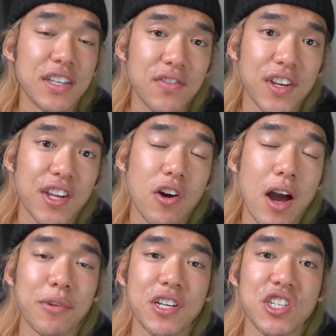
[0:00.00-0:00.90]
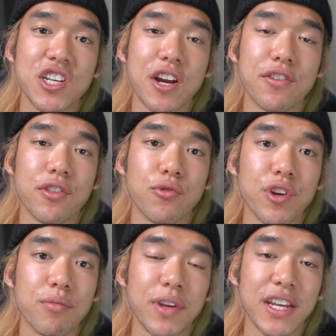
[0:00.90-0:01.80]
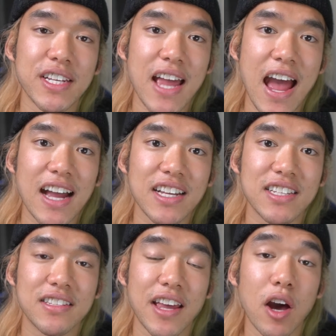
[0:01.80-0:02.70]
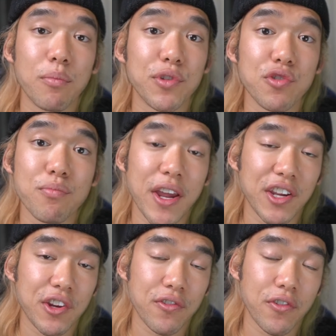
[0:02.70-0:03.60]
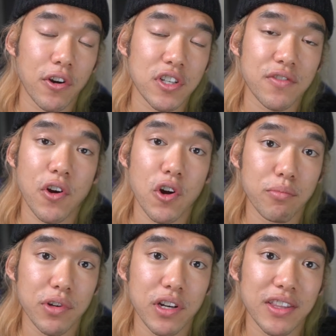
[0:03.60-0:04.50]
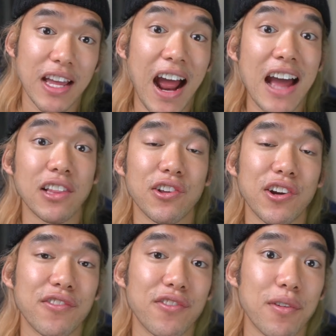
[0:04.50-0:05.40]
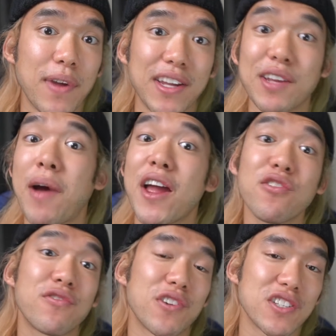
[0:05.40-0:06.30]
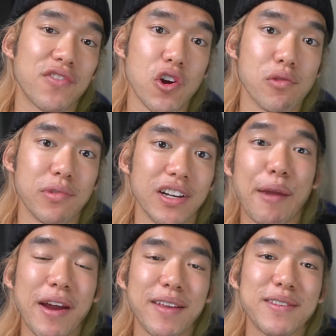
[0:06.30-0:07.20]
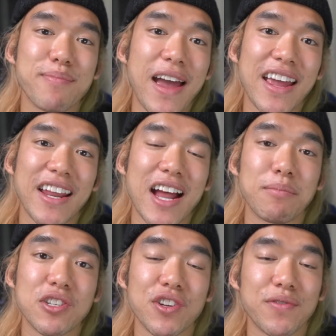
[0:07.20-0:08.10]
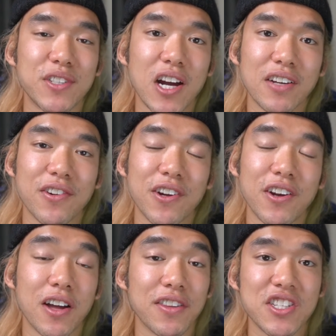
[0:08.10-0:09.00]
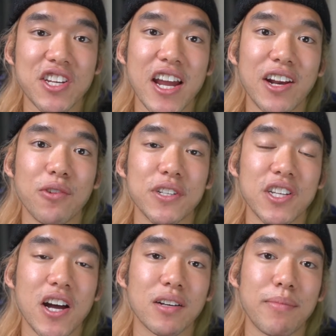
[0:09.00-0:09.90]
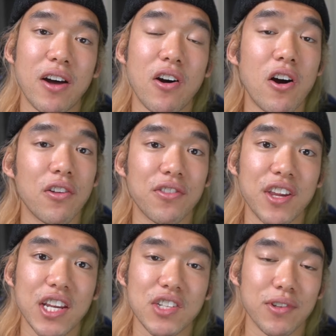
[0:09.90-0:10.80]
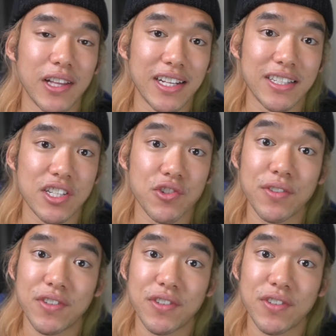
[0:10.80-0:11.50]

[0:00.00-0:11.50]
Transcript: this video, I'm gonna share the 3 biggest hacks to help you make your first photo book that I learned from making my own first photo book. Hey, my name is Matt and I'm a street photographer, and on this channel, we talk about all things related to street